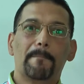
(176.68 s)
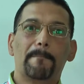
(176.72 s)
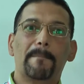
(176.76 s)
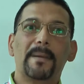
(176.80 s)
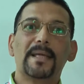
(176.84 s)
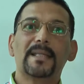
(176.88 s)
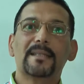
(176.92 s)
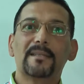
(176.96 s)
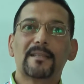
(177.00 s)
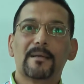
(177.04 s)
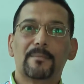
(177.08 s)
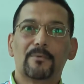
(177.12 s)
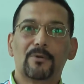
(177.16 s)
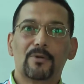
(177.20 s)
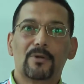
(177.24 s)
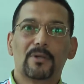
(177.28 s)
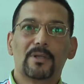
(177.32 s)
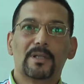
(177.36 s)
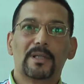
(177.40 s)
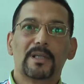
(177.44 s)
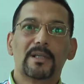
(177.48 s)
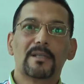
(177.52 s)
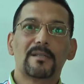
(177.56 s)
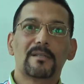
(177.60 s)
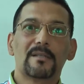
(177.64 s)
bendable,
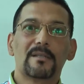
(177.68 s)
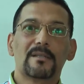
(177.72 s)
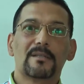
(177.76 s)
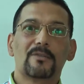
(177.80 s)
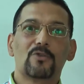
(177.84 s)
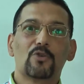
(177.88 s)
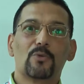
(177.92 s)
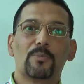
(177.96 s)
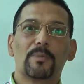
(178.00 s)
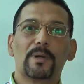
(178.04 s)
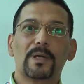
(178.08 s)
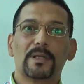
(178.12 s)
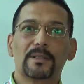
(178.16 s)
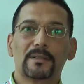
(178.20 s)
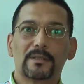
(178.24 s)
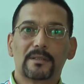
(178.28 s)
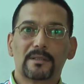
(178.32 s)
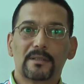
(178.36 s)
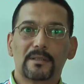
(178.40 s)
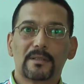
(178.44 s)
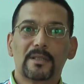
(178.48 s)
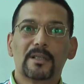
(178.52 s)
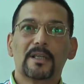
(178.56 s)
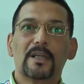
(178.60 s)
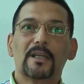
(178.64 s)
easy to bend,
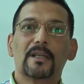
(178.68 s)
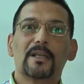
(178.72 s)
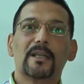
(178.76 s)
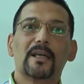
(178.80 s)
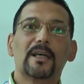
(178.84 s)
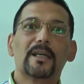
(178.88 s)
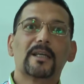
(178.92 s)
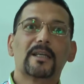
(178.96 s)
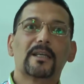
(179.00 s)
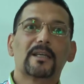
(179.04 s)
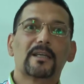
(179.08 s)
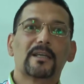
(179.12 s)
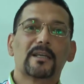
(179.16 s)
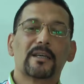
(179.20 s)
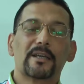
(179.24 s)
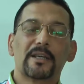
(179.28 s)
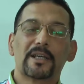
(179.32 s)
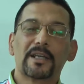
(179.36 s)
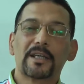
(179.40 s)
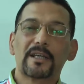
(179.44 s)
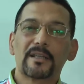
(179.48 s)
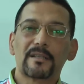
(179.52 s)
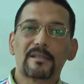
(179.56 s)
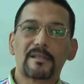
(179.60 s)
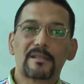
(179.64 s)
like
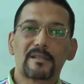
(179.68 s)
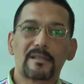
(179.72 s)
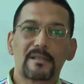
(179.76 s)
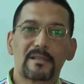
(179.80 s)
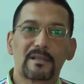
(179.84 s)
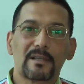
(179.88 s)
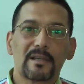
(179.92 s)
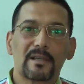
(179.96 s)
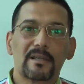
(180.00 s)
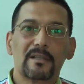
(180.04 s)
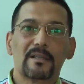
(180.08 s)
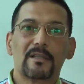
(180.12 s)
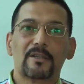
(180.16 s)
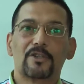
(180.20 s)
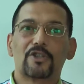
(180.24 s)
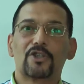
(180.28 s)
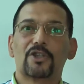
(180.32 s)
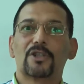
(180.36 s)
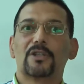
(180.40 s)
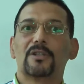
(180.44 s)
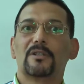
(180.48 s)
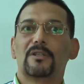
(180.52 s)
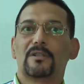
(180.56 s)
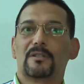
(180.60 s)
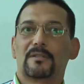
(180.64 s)
rickets in the
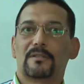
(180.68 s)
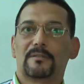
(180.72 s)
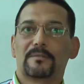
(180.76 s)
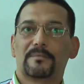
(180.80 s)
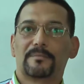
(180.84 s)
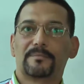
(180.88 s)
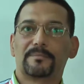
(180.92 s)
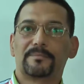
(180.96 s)
children.